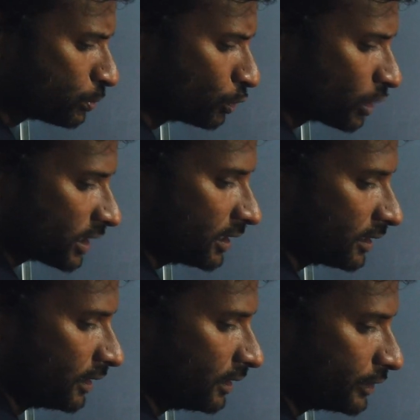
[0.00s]

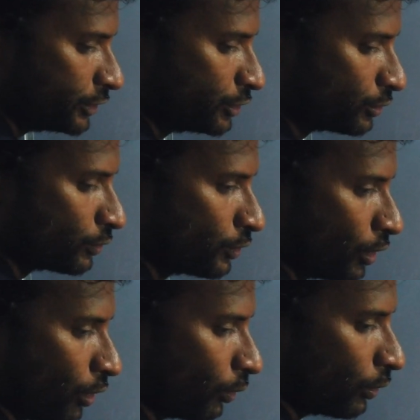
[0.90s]
Plural, you
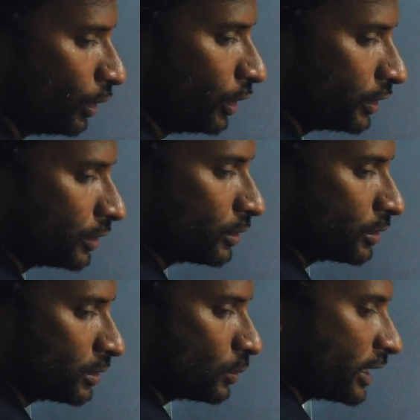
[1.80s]
go.
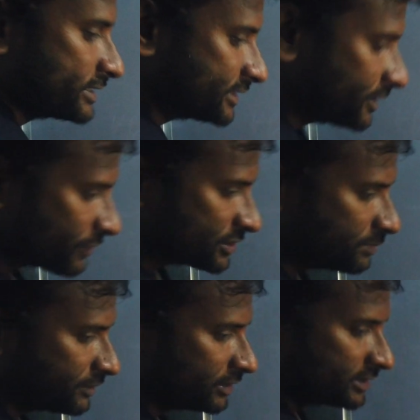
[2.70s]
What is the difference
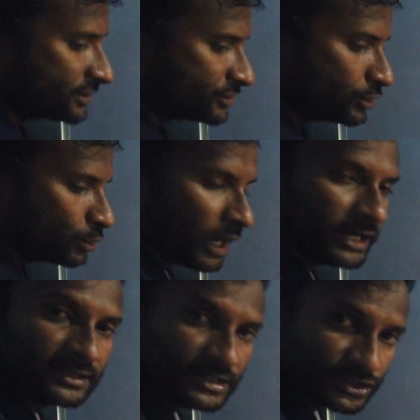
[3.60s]
between this you
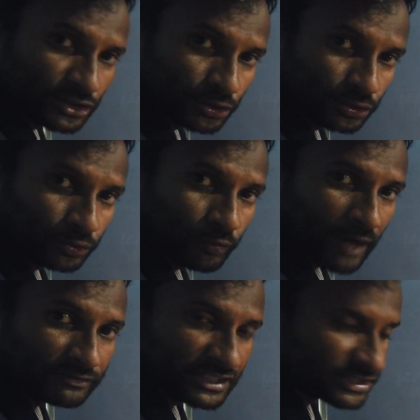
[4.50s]
and this you? We
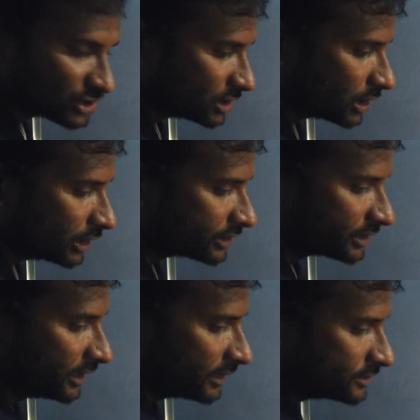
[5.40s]
have just
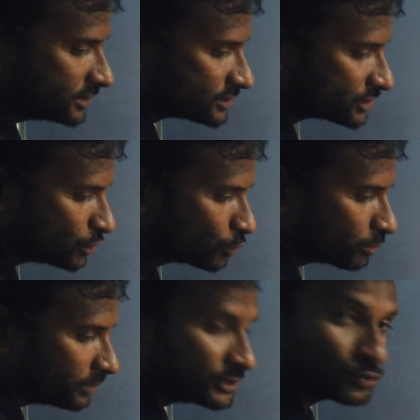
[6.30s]
learned this
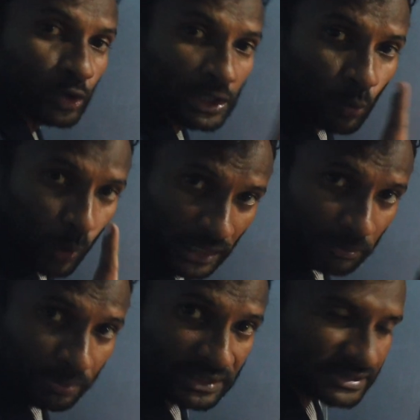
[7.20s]
you means only
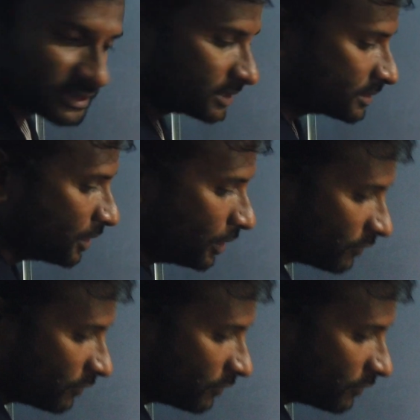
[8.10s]
one person,